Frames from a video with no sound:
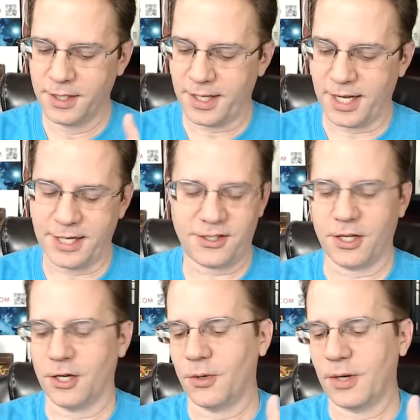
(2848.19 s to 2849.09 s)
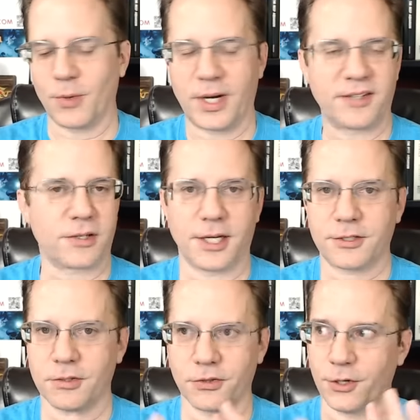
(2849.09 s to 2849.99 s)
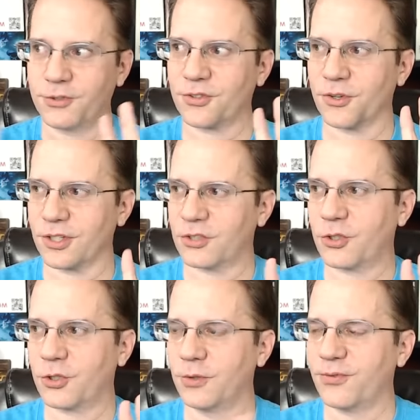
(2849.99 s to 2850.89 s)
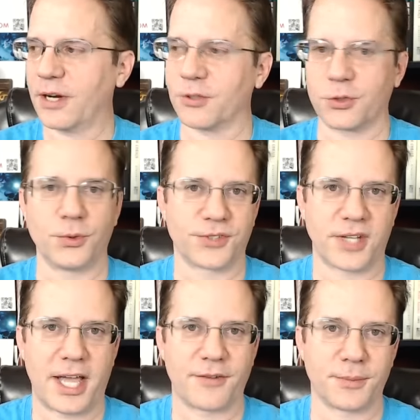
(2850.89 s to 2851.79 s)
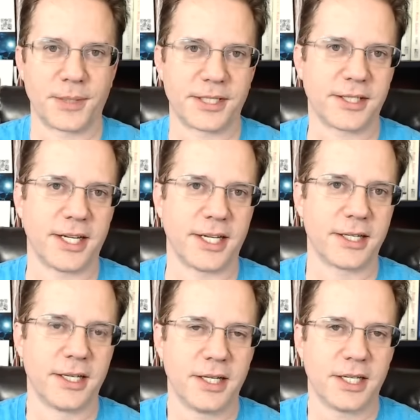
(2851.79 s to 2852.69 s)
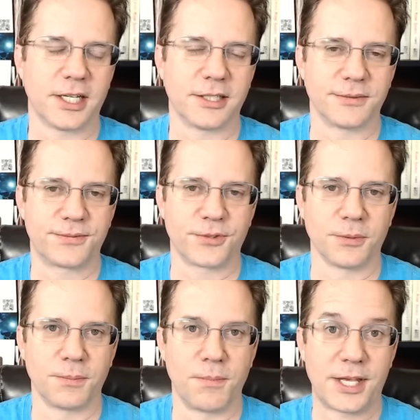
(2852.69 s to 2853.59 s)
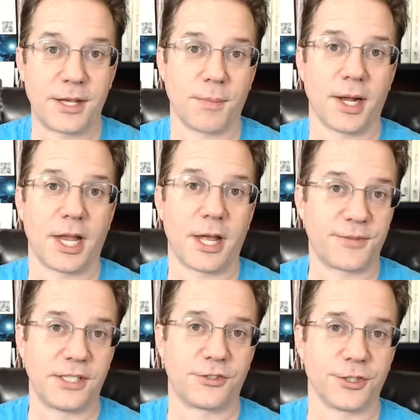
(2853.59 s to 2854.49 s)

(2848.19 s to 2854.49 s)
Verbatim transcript: ATO and waste collector, those are the two favorite tools I have on my tank uh, for making my life easier